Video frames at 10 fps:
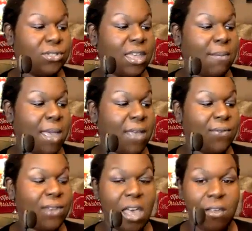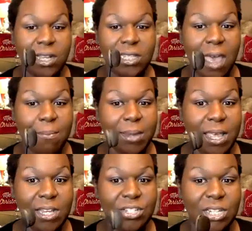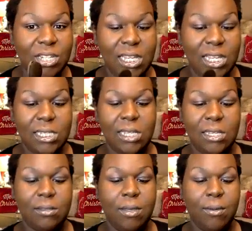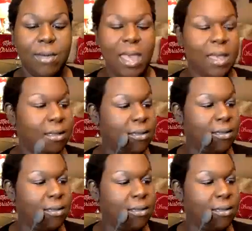that make flawless application easy. Okay.